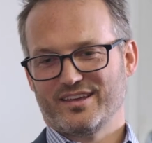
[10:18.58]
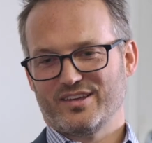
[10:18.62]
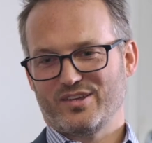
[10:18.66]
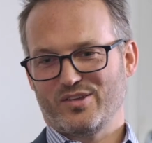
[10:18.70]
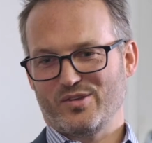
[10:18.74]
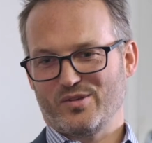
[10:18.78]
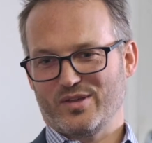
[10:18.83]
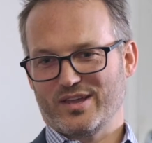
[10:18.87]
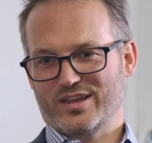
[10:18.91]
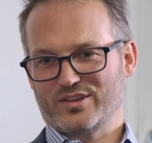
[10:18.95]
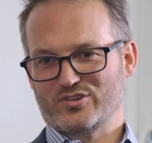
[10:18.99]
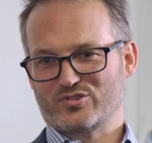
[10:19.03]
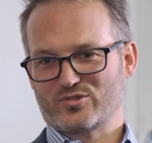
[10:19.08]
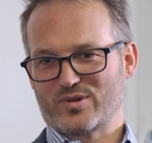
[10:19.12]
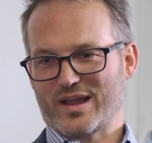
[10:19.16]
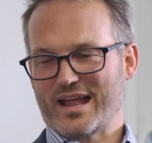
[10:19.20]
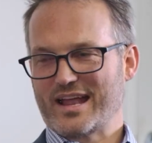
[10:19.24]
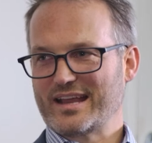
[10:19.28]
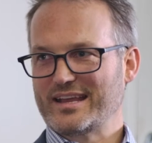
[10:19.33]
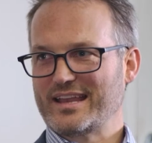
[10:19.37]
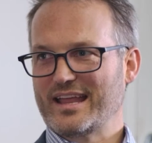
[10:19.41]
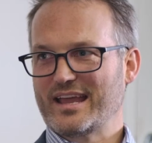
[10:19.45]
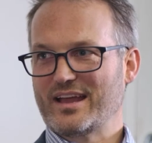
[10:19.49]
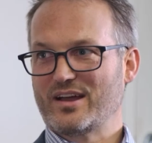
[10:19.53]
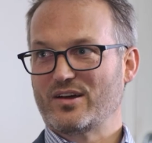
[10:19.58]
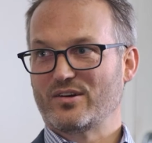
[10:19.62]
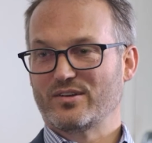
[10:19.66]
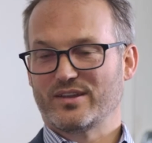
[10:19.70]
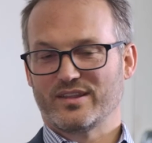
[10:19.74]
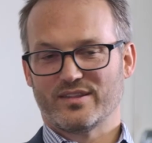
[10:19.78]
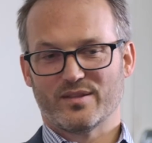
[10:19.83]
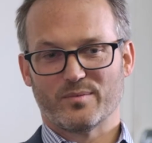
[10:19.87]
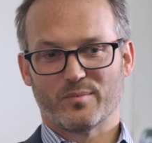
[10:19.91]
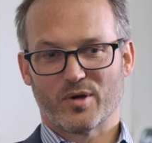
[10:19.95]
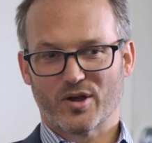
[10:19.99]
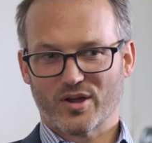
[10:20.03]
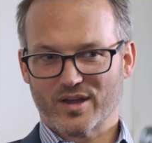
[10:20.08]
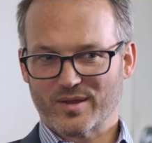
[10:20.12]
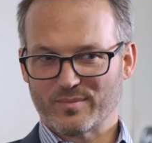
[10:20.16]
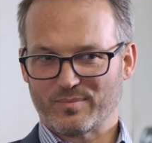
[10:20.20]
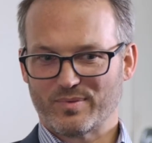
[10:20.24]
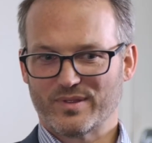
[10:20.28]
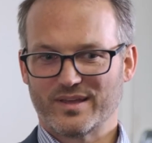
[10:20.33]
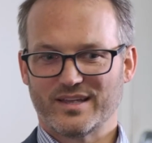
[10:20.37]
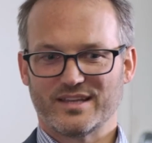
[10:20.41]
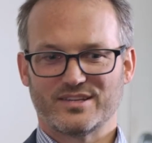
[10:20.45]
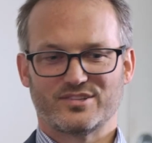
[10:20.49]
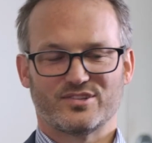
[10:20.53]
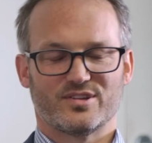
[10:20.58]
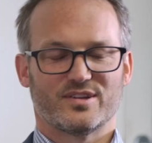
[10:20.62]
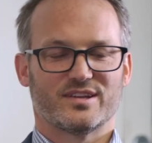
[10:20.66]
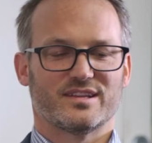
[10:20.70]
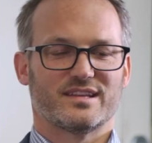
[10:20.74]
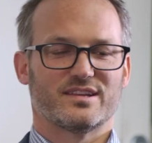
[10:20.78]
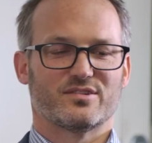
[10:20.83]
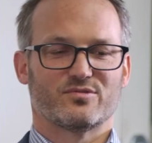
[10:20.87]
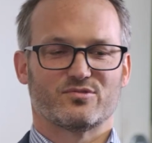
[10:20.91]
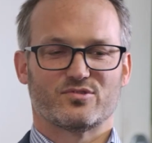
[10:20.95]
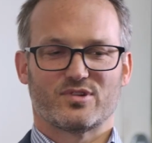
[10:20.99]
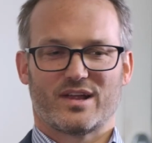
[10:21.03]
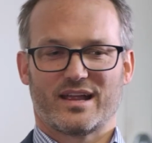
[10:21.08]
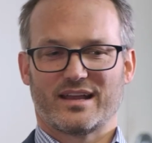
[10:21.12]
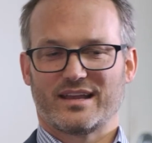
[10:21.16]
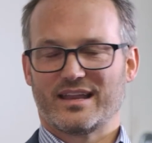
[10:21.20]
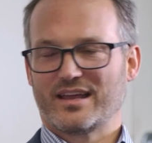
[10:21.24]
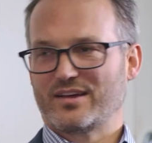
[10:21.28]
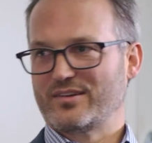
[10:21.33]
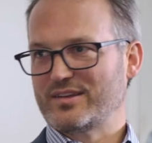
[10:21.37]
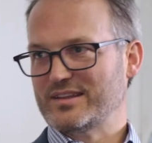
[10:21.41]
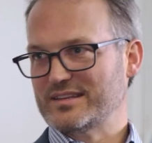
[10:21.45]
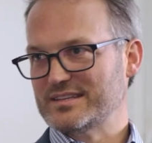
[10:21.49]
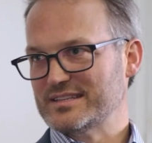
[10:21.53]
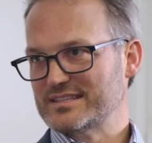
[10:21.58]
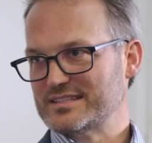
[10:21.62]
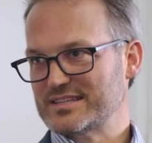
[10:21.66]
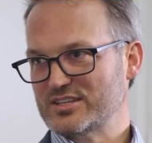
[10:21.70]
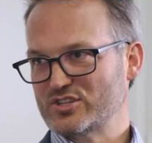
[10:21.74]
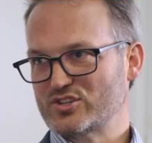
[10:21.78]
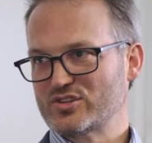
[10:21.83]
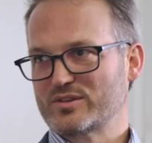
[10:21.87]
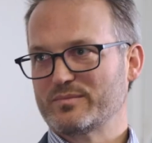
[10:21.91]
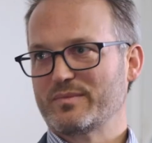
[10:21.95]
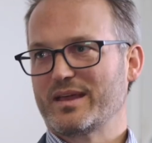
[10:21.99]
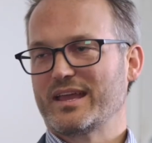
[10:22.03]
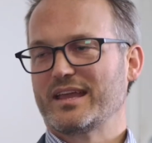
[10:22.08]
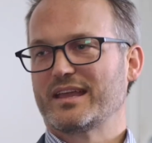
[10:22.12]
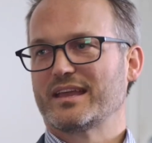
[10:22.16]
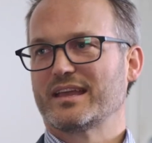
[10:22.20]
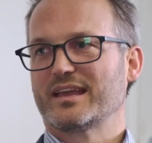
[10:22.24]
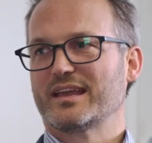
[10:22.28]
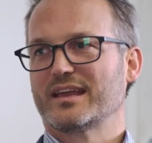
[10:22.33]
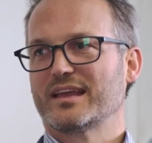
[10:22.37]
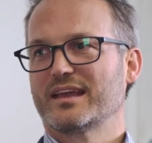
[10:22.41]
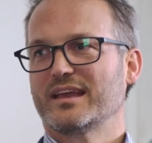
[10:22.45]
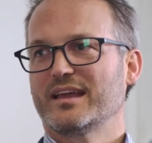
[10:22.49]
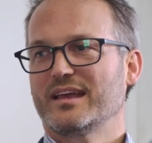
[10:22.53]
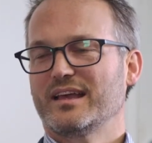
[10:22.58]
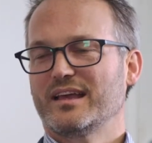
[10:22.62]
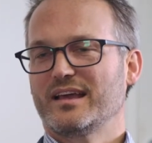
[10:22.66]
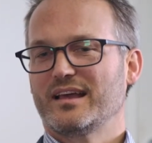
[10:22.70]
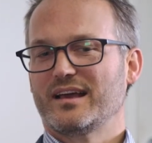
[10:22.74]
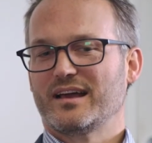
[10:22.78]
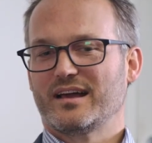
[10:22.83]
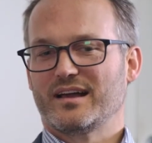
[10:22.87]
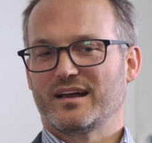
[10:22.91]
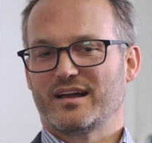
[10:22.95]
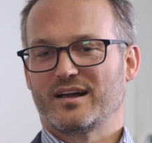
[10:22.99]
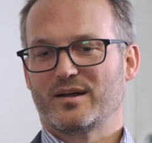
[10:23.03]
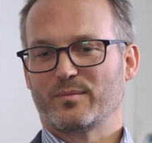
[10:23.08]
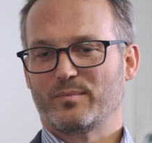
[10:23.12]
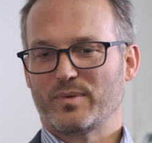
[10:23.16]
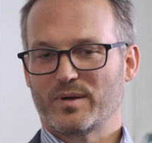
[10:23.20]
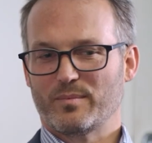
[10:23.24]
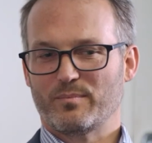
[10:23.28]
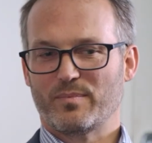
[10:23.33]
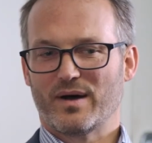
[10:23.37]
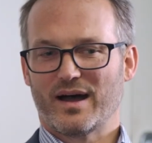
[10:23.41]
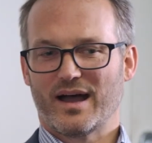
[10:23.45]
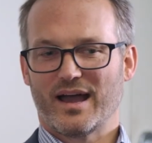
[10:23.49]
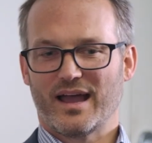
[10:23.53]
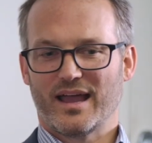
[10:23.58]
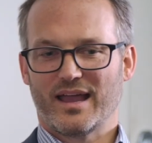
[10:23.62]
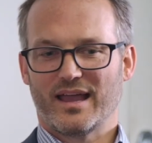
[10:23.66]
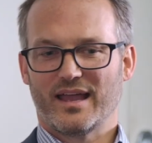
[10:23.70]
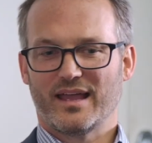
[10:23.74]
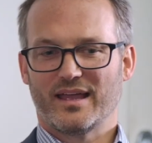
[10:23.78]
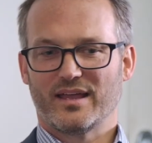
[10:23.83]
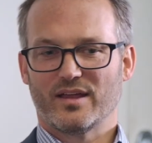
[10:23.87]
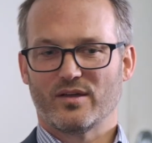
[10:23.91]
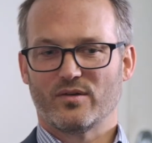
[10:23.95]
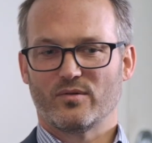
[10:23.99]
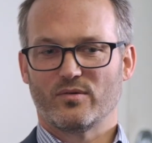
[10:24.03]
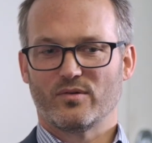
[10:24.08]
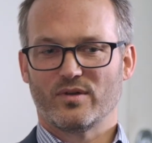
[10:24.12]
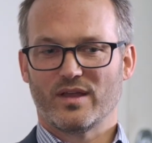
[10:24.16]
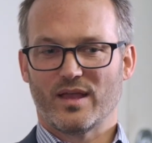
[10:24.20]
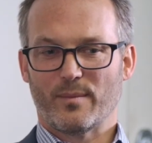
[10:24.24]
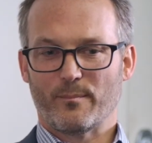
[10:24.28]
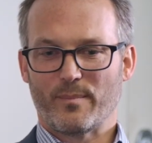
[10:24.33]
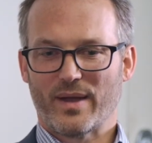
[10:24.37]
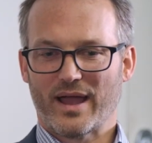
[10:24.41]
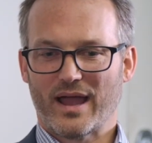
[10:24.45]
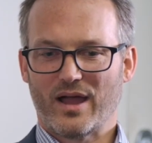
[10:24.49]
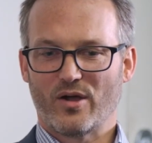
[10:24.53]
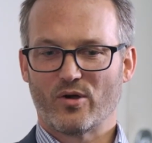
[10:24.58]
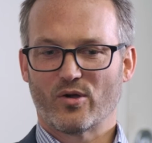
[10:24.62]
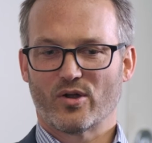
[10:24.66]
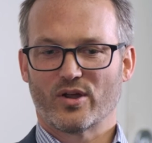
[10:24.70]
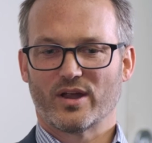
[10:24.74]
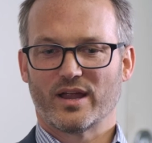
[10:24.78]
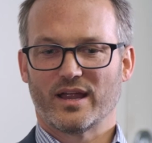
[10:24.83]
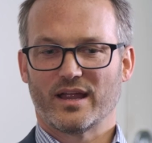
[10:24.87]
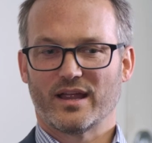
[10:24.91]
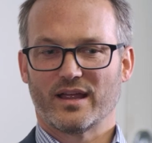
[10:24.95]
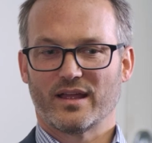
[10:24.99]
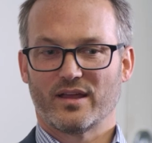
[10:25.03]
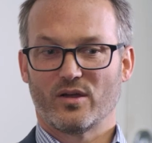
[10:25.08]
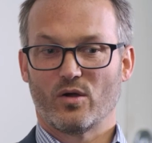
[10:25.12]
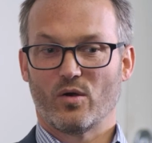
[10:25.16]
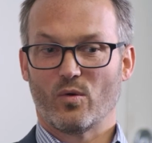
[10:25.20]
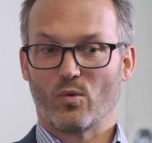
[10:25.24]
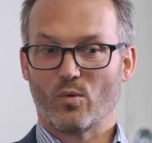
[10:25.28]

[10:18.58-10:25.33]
you get dragged down in the marketplace, you get dragged down in decision making, but by empowering